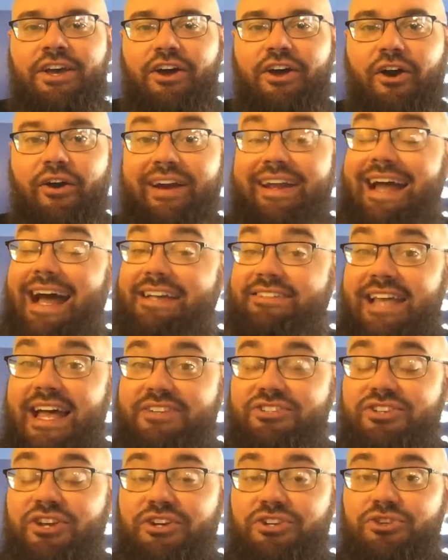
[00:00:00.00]
All right, guys,
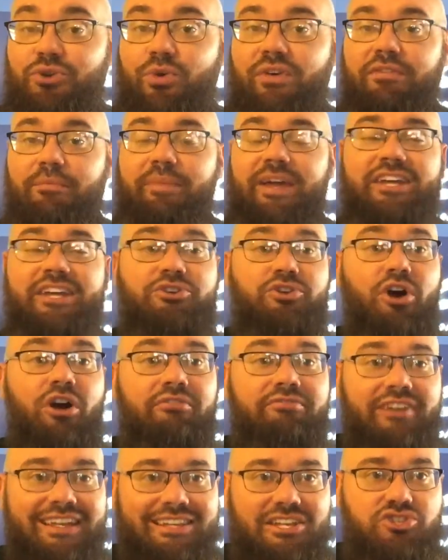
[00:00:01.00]
that's gonna do it for me. Don't
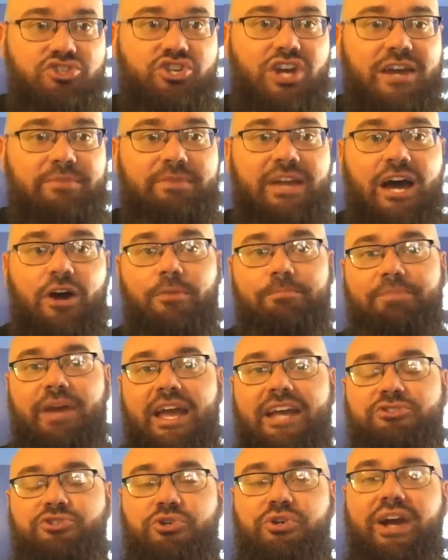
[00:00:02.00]
forget to check me out on
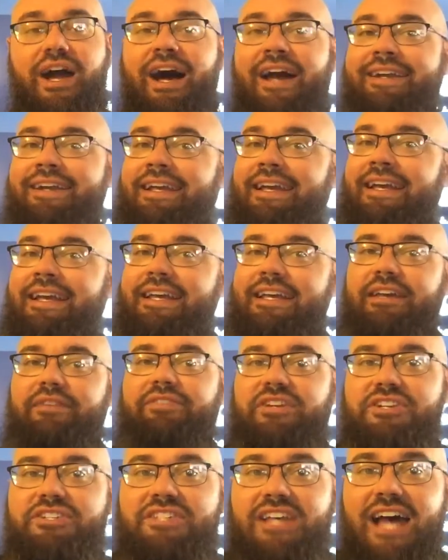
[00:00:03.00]
Patreon. If
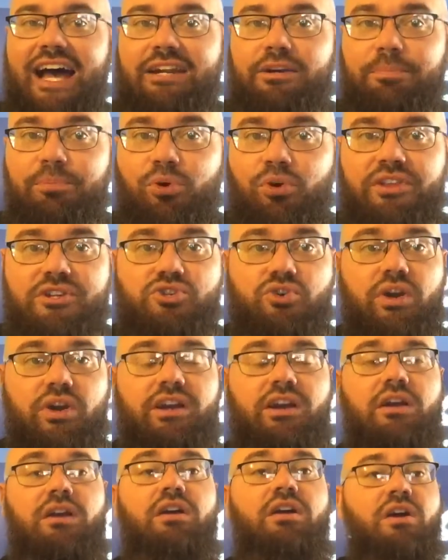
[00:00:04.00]
you decide to pull the
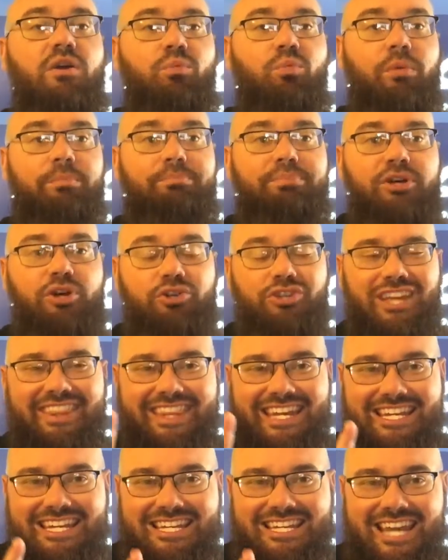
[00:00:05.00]
trigger, we'll bill you
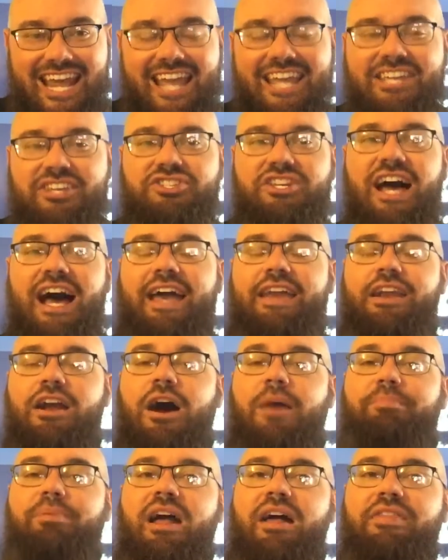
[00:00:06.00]
the day you sign
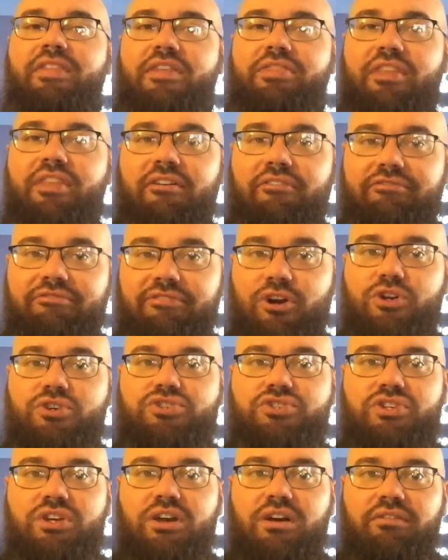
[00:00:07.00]
up and then the
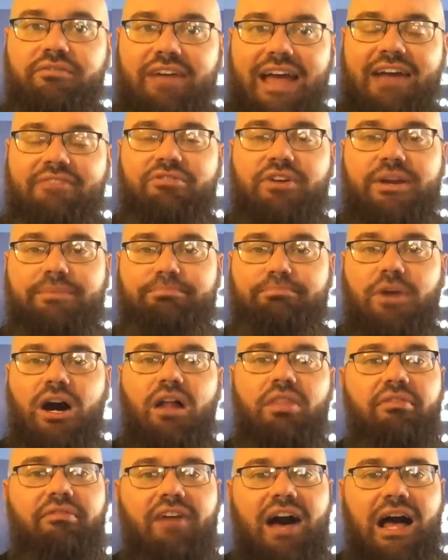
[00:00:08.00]
first of every
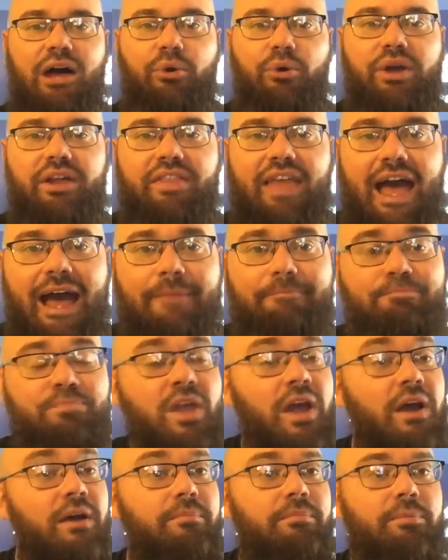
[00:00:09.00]
month following that.
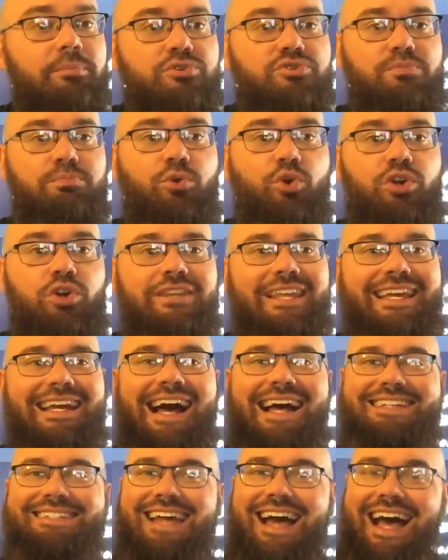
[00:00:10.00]
But most importantly,
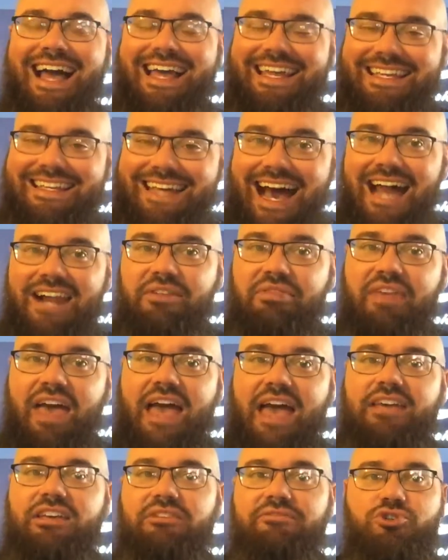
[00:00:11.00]
guys, I gotta
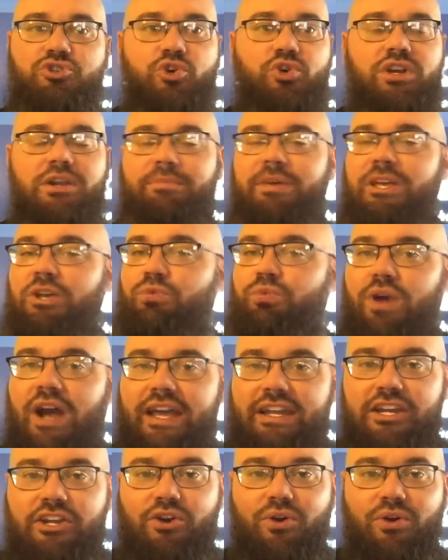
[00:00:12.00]
thank you for joining me
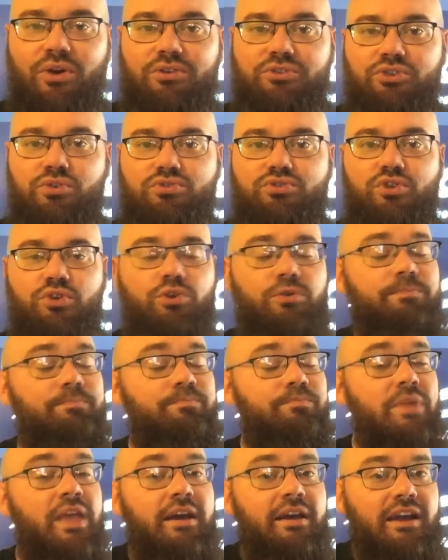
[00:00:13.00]
right here on YouTube.
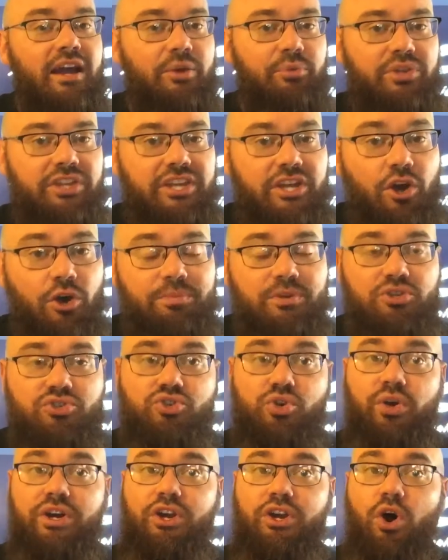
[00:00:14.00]
I really hope you
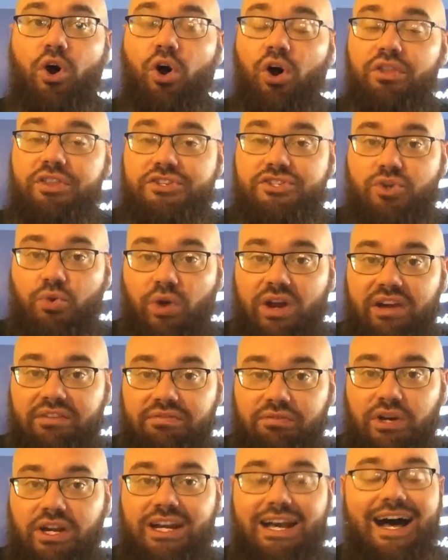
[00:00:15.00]
enjoyed all this great
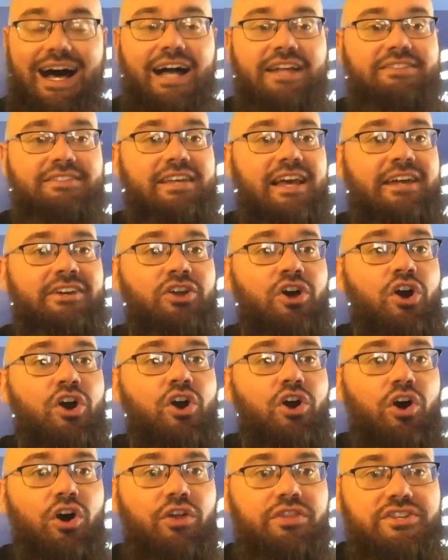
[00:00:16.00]
free content,
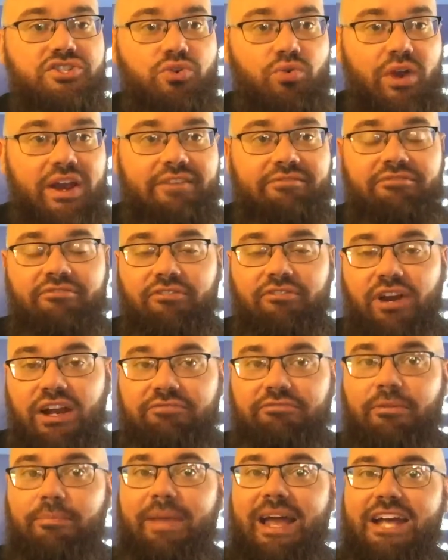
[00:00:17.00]
all this great free
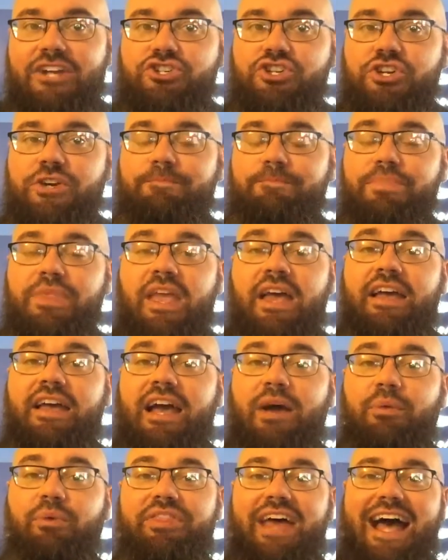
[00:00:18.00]
information.
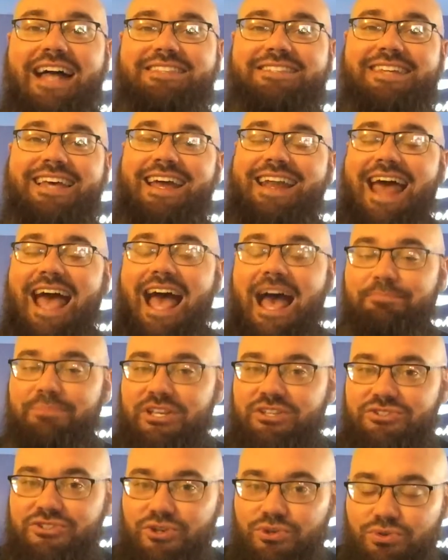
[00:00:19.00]
And with that said,
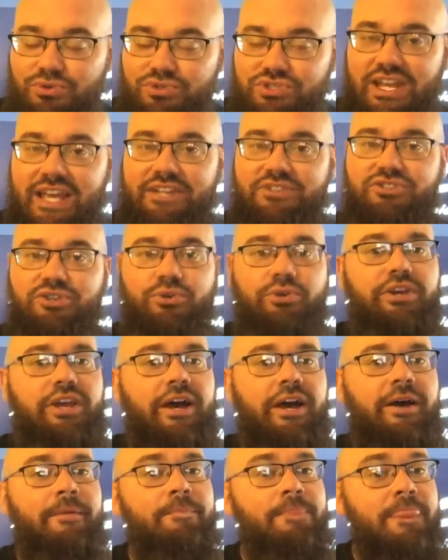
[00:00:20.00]
happy Tuesday to
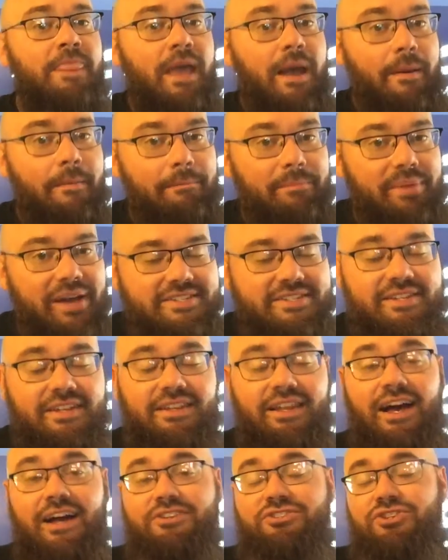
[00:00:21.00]
you. Best of
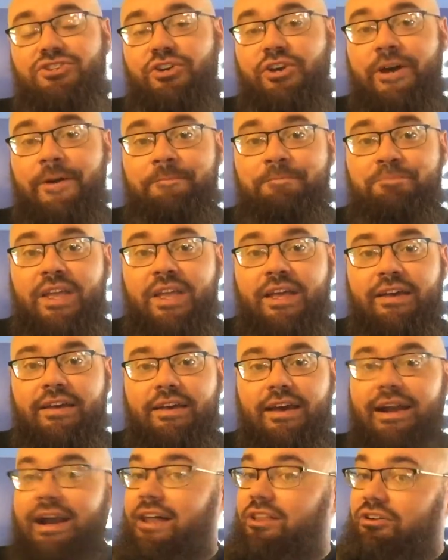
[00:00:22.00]
luck to you.
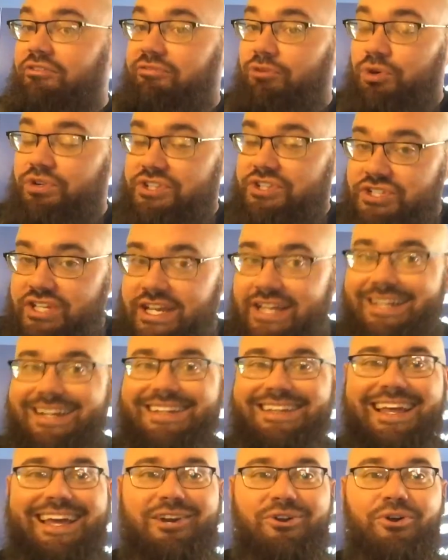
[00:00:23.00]
And I look forward to seeing you
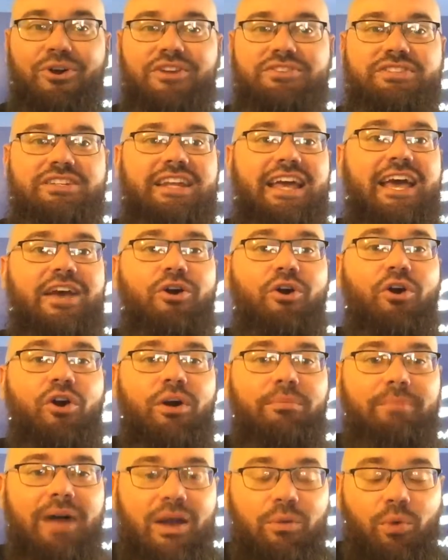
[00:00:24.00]
later on today
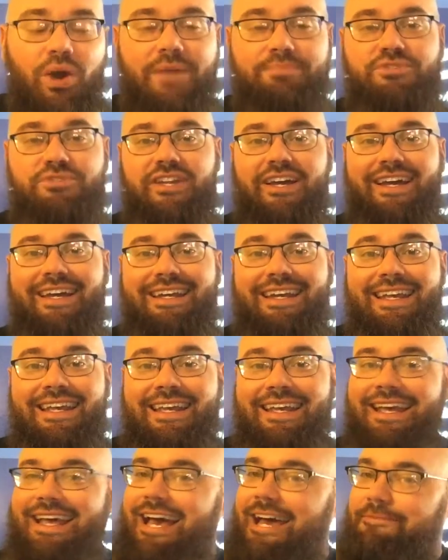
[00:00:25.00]
on my website
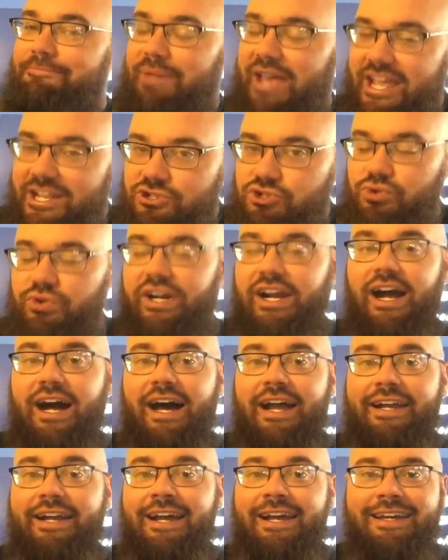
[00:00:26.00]
at
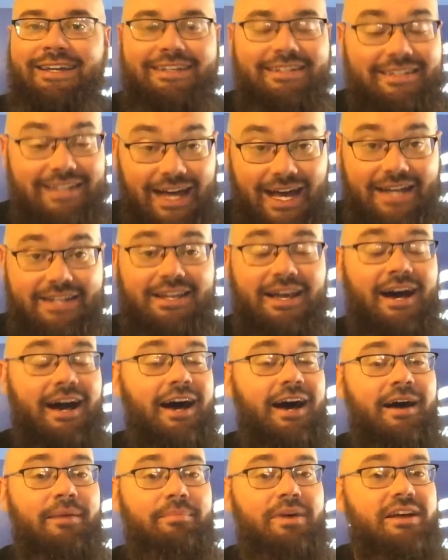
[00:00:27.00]

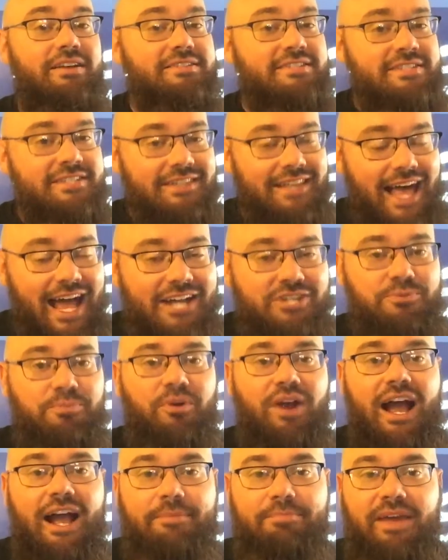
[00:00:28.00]

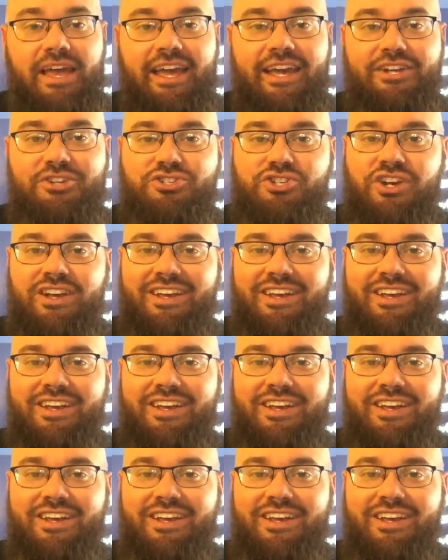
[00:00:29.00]
patreon.com/rockpage.